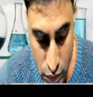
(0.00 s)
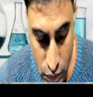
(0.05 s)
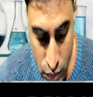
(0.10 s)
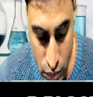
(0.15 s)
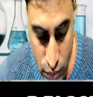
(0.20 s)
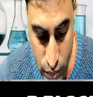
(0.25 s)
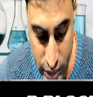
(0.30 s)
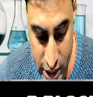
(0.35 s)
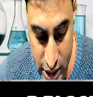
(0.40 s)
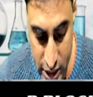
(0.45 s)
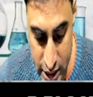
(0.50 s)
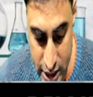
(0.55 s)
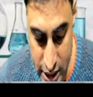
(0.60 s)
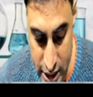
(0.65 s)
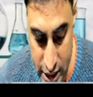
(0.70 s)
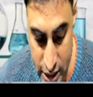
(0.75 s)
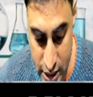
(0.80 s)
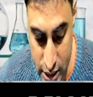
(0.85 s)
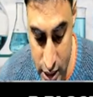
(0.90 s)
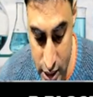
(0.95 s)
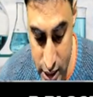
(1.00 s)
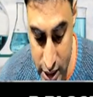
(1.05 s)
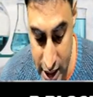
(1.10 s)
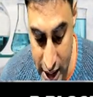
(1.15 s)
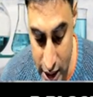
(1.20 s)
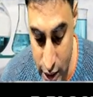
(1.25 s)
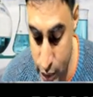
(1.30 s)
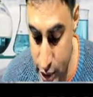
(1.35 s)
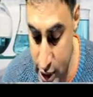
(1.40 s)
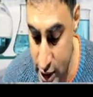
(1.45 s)
with
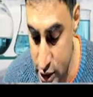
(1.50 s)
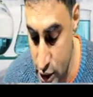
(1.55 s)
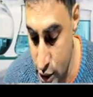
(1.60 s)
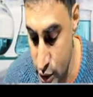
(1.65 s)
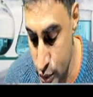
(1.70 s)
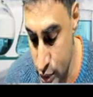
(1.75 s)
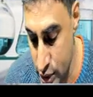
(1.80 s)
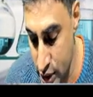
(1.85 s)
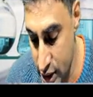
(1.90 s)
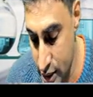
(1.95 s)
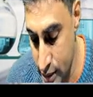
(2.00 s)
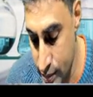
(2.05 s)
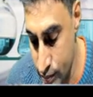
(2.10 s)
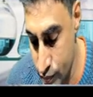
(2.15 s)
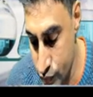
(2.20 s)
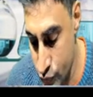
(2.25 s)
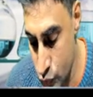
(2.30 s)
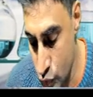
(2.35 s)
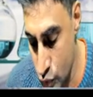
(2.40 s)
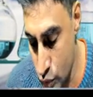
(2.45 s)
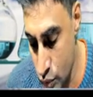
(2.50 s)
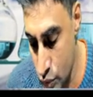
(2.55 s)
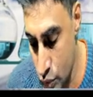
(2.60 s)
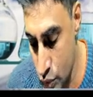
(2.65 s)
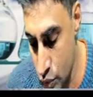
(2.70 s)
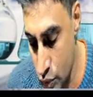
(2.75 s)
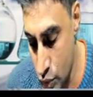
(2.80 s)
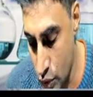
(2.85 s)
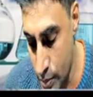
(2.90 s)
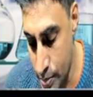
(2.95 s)
dilute HNO3,
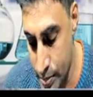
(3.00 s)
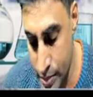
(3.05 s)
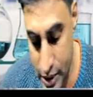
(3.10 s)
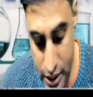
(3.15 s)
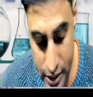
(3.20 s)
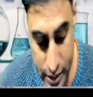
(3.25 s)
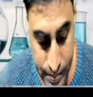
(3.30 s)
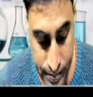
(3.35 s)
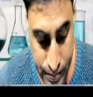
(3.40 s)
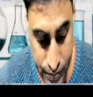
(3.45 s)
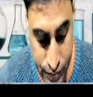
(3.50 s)
copper,